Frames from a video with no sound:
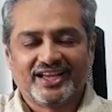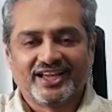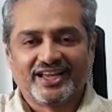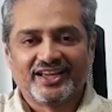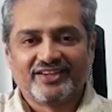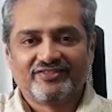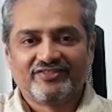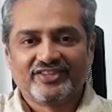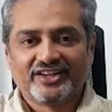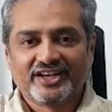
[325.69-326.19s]

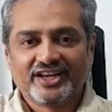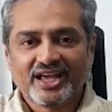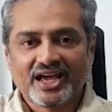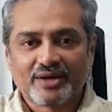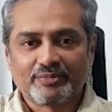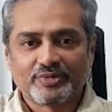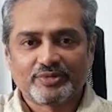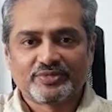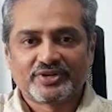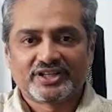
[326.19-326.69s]
A very
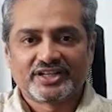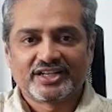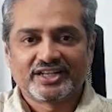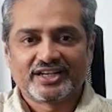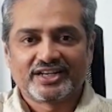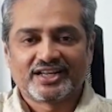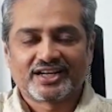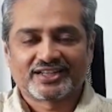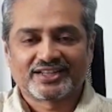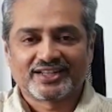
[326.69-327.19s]
happy birthday,
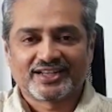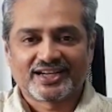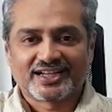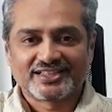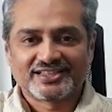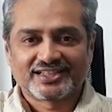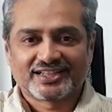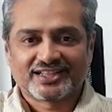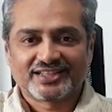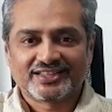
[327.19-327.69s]
Dr.
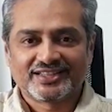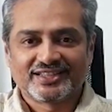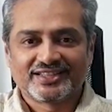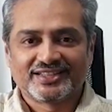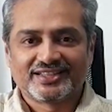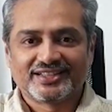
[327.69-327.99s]
Azad.